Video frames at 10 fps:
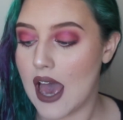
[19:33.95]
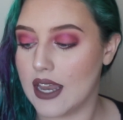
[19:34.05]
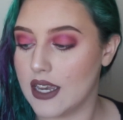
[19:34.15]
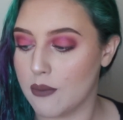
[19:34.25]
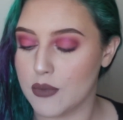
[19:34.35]

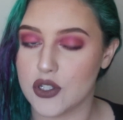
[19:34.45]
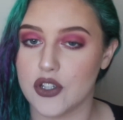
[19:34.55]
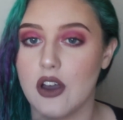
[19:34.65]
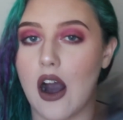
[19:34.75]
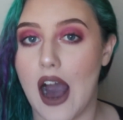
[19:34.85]
And number
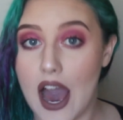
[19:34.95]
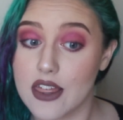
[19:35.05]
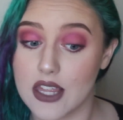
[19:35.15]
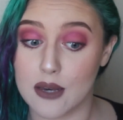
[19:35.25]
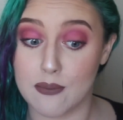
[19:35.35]
two, I
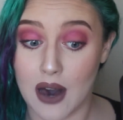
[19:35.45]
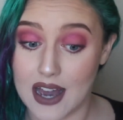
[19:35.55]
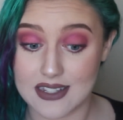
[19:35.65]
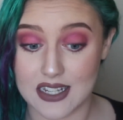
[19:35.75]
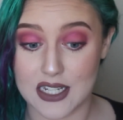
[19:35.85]
think
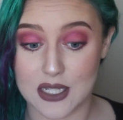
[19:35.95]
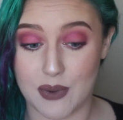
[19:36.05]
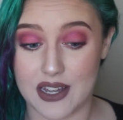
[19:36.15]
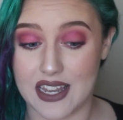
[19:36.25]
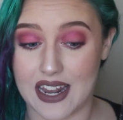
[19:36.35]
my setting
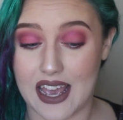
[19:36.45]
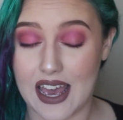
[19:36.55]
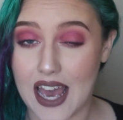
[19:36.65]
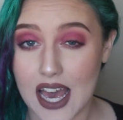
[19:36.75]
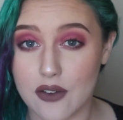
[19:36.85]
spray that I
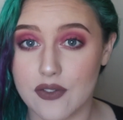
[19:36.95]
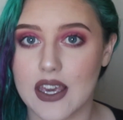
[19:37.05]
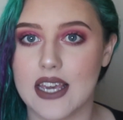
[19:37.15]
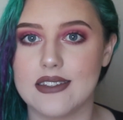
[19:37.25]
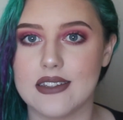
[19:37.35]
have
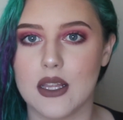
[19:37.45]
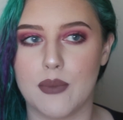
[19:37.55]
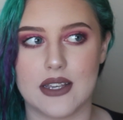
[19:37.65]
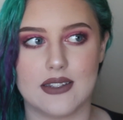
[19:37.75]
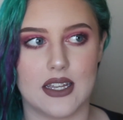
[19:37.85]
isn't the
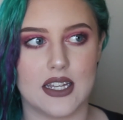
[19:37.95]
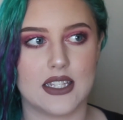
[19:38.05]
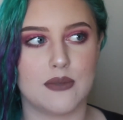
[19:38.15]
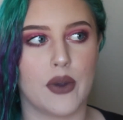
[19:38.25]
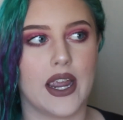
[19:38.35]
best setting
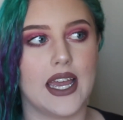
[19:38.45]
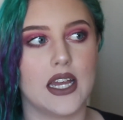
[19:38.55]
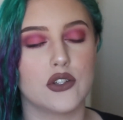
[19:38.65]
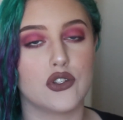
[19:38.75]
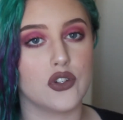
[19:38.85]

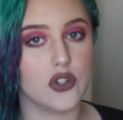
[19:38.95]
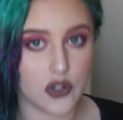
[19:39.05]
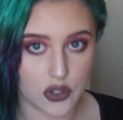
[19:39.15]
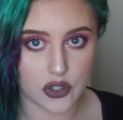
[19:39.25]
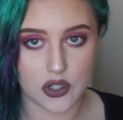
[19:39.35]
spray to
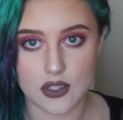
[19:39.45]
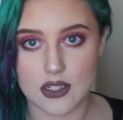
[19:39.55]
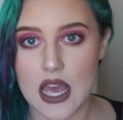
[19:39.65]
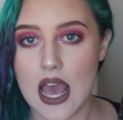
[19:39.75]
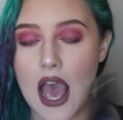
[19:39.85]

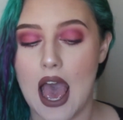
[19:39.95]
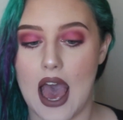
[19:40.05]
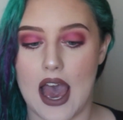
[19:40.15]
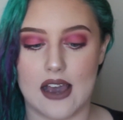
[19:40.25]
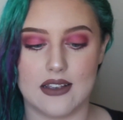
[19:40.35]
use,
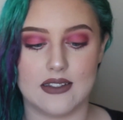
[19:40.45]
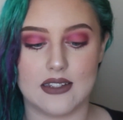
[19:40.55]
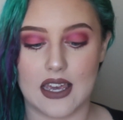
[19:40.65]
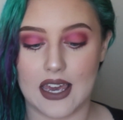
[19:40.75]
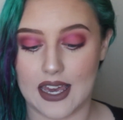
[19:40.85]

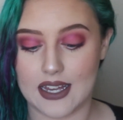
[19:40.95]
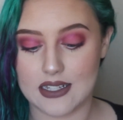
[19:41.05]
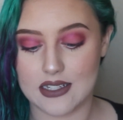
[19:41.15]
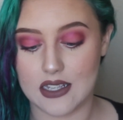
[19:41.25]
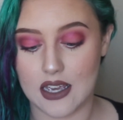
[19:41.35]
as
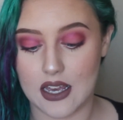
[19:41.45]
it